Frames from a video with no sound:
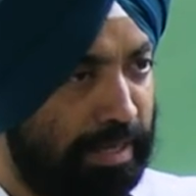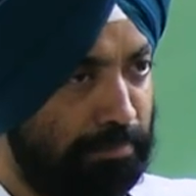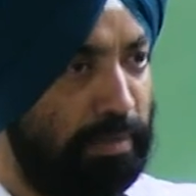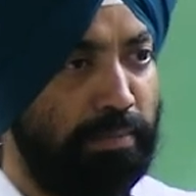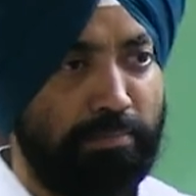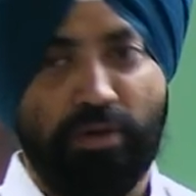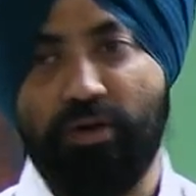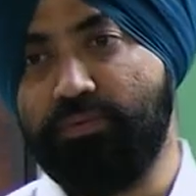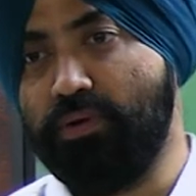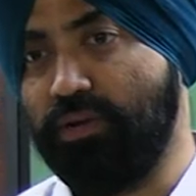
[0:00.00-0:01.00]
emblem
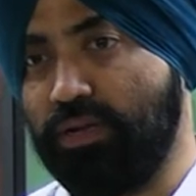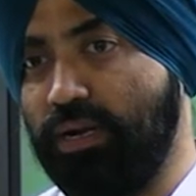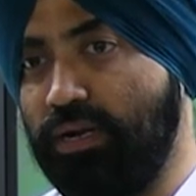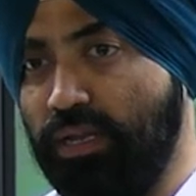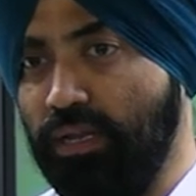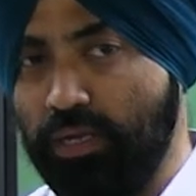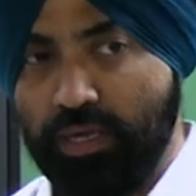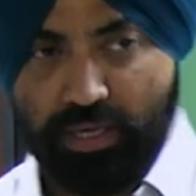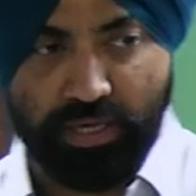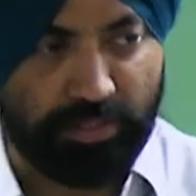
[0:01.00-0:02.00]
of our country
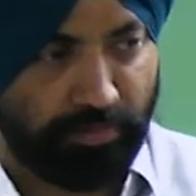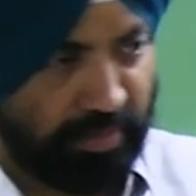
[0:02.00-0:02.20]
is